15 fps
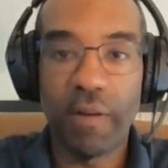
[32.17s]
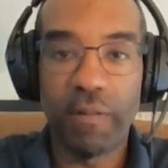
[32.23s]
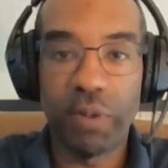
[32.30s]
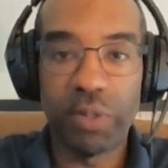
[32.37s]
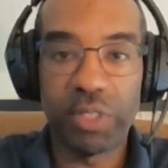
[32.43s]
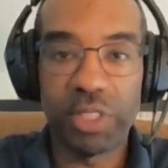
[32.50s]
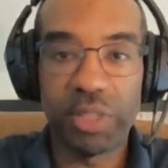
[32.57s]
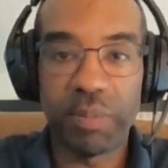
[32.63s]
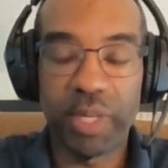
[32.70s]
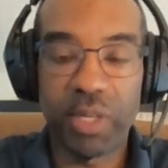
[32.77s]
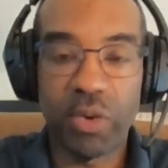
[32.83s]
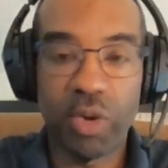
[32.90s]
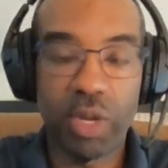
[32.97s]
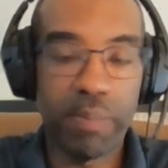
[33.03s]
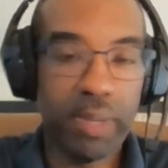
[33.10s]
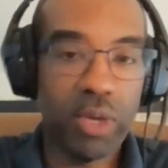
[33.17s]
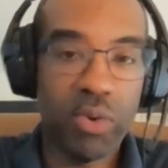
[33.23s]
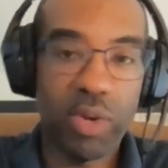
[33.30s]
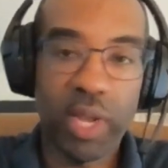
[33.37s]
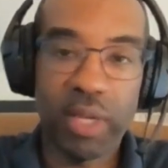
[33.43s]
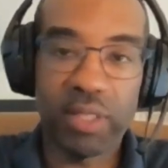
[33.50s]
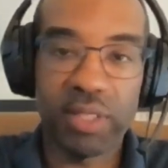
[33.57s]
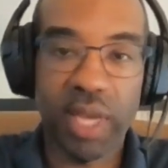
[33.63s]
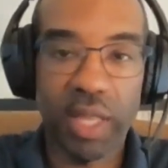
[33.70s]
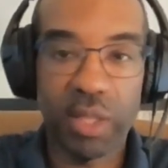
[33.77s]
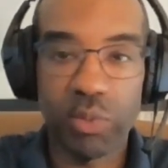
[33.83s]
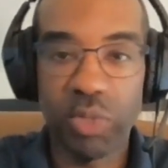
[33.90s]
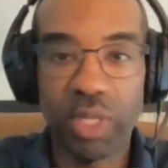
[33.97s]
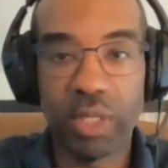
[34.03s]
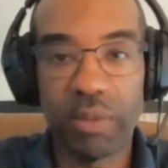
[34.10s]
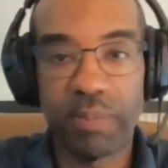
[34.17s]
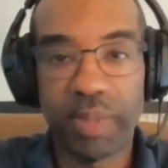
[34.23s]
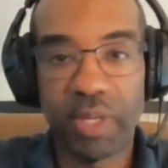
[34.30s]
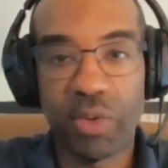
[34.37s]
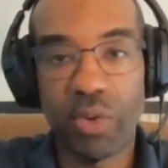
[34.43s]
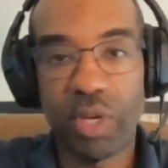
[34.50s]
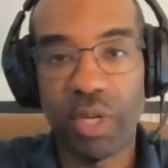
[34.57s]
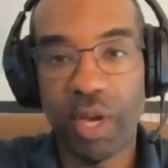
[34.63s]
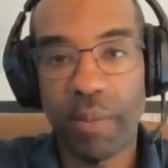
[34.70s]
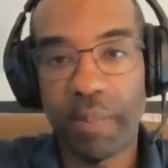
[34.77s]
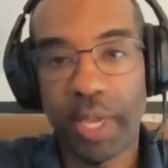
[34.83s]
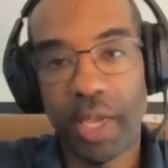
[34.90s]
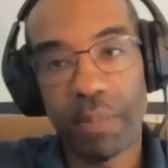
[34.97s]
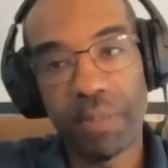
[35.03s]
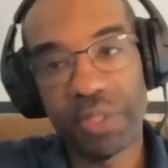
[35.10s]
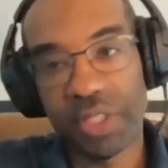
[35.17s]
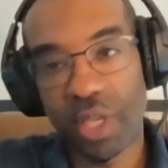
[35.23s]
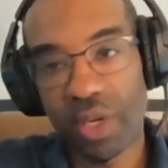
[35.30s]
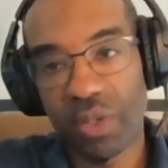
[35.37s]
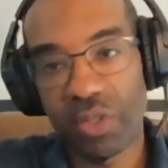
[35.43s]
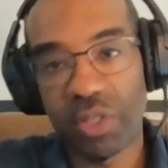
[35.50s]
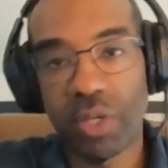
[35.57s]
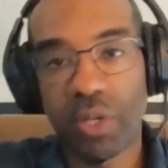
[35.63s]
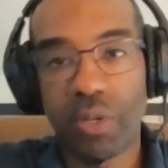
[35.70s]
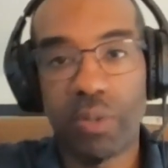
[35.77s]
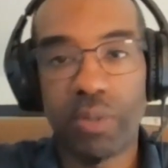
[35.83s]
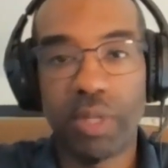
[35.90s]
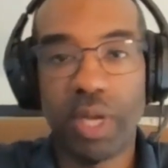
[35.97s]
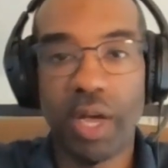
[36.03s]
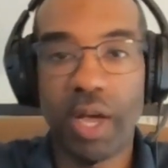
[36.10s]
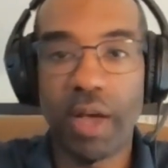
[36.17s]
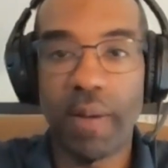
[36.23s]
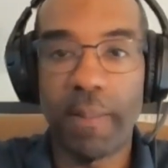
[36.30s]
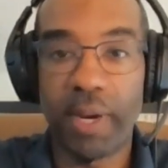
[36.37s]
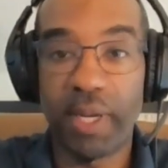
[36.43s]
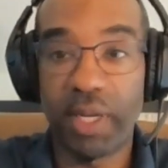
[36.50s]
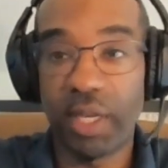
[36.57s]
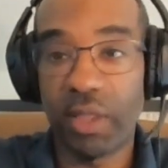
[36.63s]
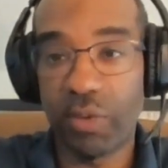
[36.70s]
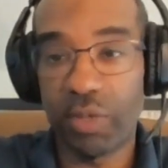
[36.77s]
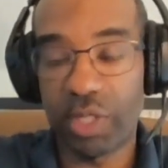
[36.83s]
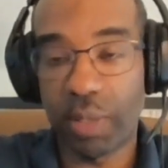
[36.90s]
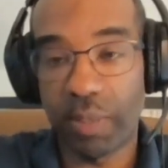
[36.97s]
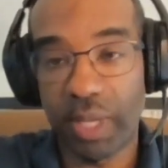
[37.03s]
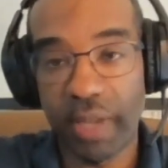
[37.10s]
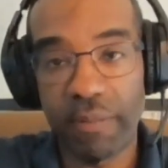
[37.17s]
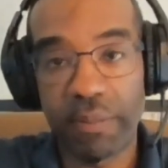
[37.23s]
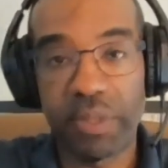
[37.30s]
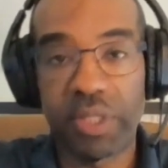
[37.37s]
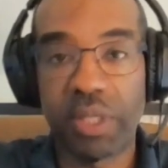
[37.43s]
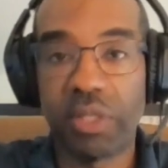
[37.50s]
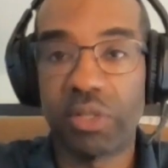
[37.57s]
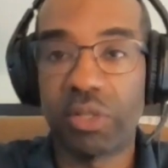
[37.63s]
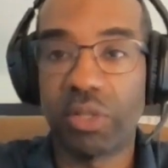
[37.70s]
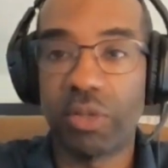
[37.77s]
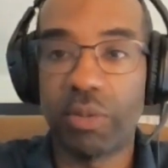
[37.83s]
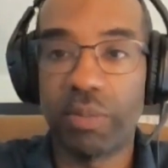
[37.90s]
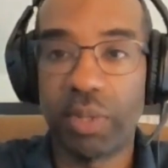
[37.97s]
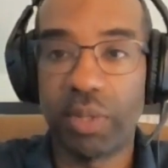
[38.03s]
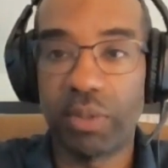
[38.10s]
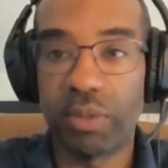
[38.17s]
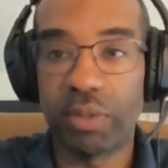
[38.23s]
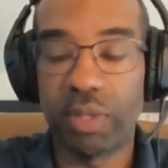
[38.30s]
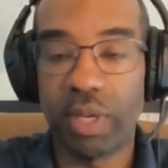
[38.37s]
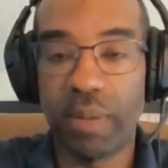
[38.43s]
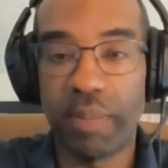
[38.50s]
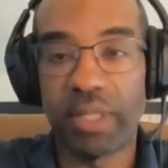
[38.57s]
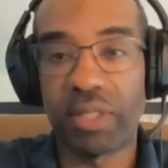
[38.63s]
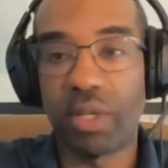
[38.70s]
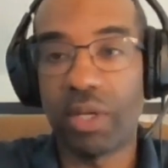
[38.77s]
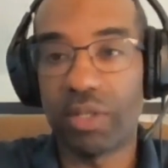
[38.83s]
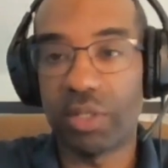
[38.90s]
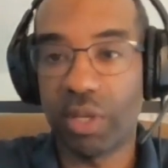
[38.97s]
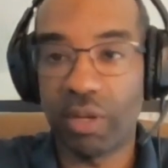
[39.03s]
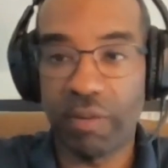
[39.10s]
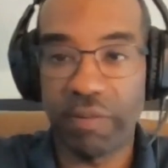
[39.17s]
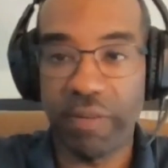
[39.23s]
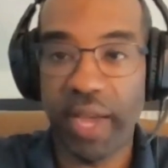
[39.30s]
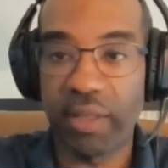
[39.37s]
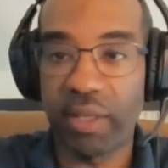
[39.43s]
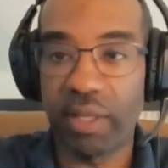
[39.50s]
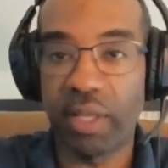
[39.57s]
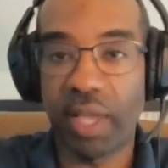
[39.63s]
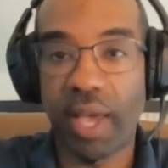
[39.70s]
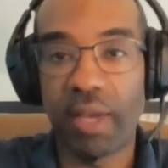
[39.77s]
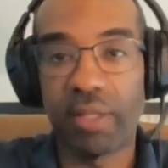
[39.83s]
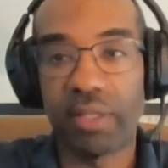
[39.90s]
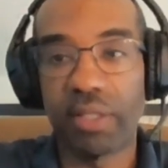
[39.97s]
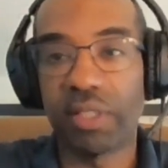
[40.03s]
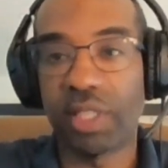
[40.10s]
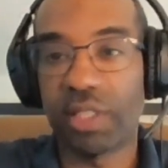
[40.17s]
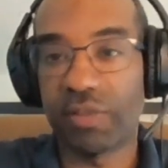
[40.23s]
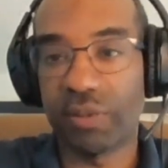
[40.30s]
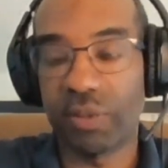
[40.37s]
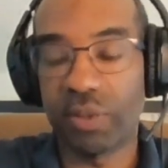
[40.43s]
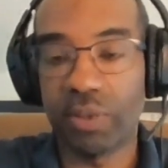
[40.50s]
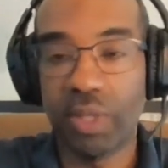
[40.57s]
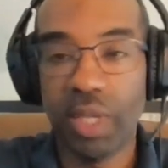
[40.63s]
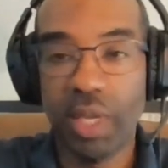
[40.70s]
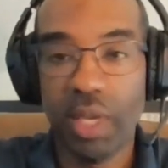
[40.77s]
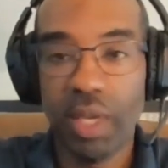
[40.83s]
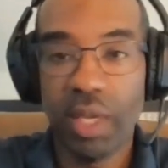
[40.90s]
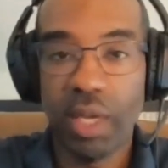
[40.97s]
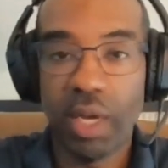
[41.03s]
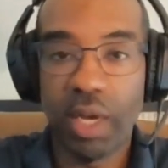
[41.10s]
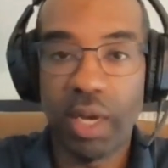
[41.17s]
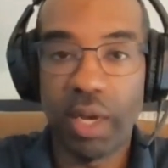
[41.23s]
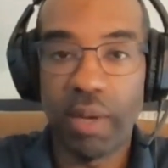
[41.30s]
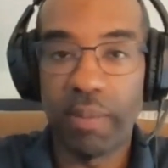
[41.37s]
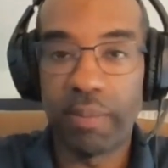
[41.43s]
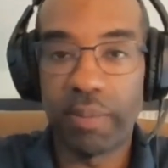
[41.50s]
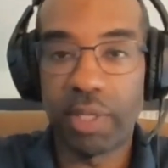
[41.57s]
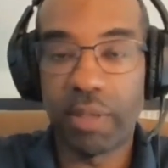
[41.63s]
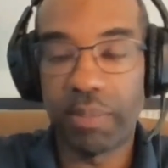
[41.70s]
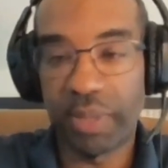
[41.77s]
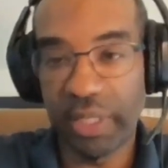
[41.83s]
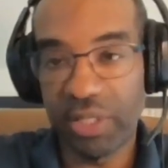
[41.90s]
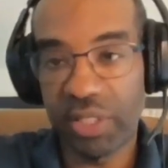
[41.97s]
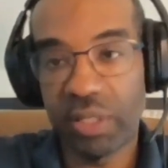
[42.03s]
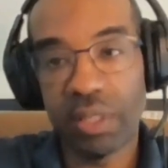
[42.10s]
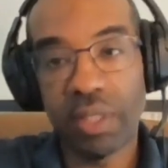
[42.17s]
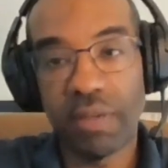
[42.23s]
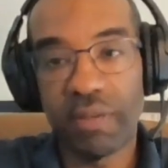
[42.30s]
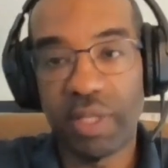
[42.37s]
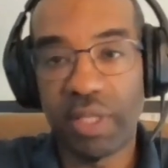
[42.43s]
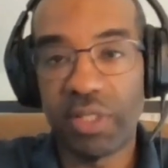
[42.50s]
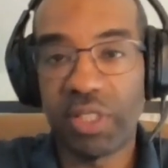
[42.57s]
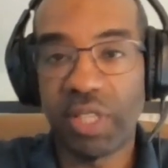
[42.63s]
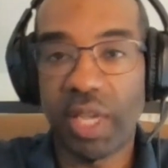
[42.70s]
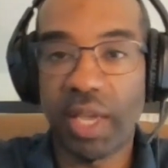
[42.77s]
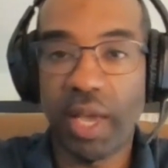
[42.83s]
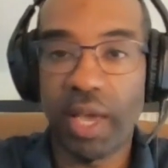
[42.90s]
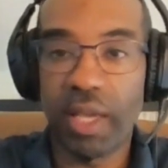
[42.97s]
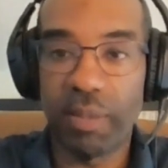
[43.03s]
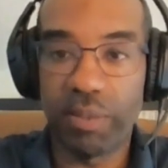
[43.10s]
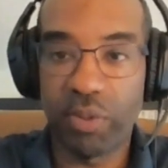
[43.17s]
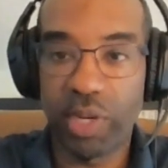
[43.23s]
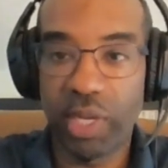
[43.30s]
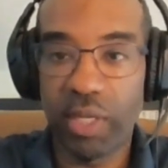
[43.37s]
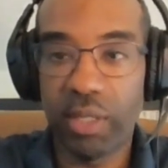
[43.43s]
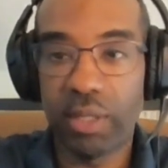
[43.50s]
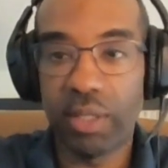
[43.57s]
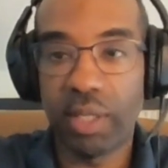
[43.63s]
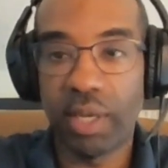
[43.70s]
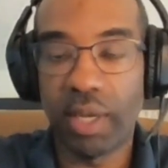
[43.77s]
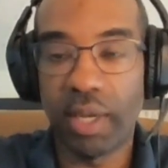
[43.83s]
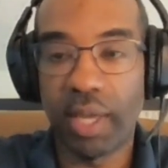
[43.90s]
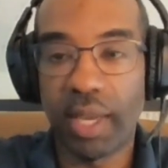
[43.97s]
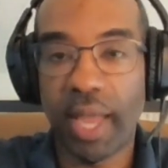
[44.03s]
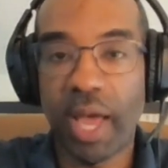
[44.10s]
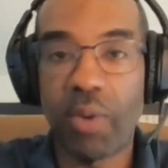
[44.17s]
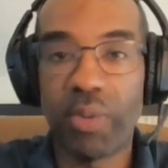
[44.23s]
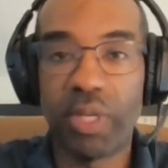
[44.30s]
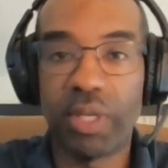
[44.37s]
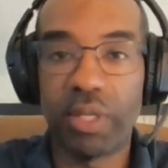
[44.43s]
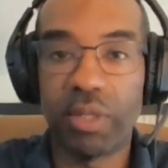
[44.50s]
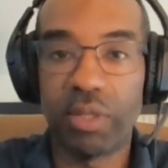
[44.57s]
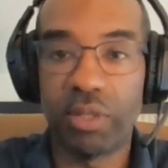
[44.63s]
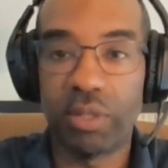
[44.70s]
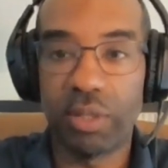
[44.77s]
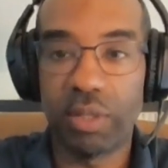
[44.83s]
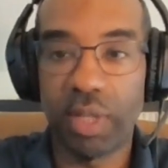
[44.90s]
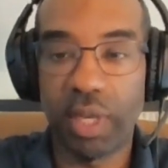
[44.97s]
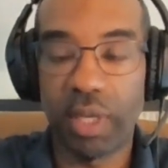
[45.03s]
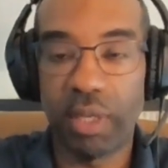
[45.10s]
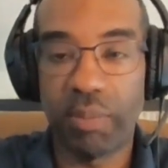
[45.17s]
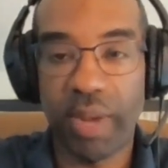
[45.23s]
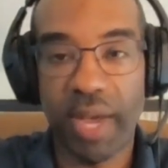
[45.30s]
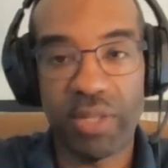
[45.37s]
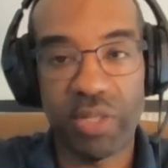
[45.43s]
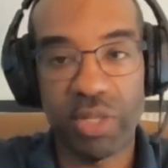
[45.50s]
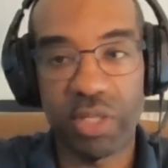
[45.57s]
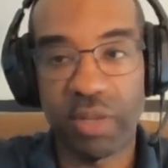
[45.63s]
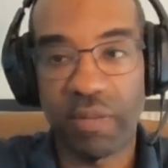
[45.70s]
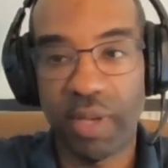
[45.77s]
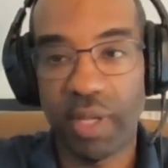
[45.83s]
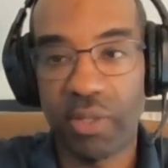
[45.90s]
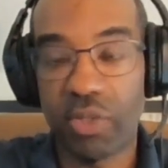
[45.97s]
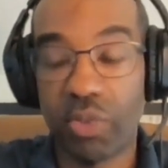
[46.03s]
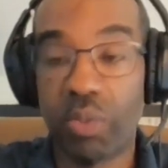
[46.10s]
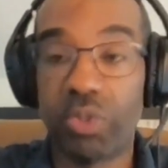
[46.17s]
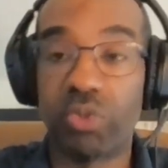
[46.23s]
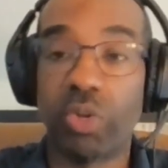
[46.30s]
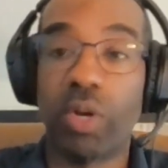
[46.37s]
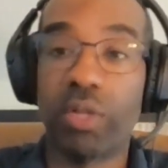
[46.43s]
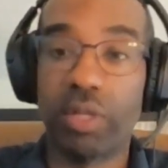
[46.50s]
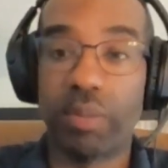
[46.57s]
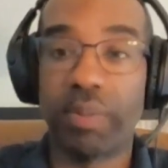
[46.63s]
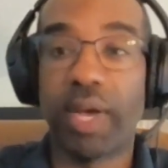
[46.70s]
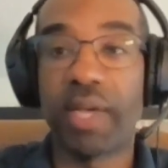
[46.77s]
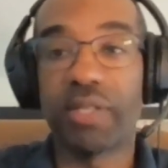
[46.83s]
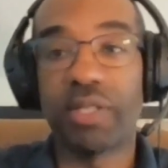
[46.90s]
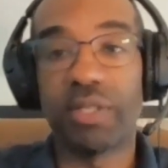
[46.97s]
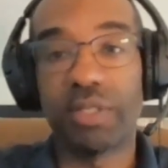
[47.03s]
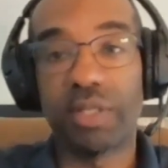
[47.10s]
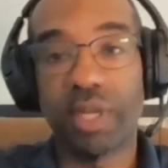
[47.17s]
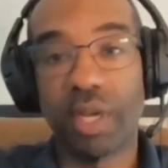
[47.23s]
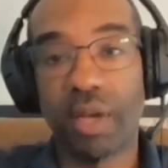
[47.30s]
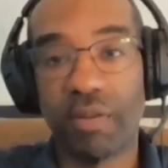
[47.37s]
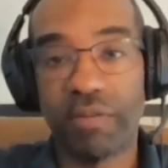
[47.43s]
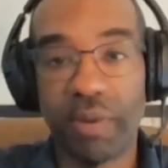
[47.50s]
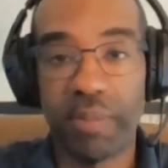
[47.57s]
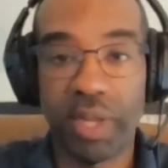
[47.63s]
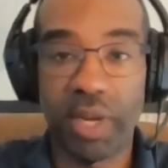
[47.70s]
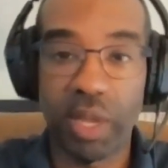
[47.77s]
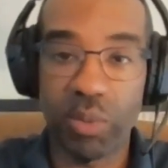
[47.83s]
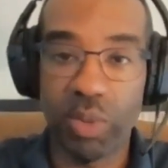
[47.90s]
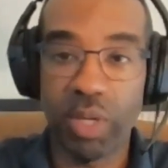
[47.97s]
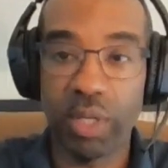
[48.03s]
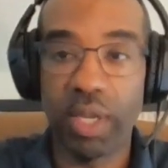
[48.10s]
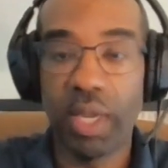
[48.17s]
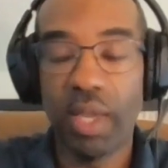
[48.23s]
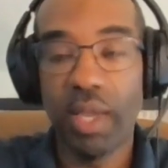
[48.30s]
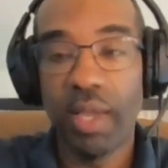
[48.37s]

versus Bitcoin. And Bitcoin had a solid week. Bitcoin up 8% or so, uh, but Ether is up 11% or so, built uh, based largely on the fact that they had a successful um, completion of the Shanghai upgrade, uh, allowing uh, depositors of ETH to withdraw their deposits uh, from the network.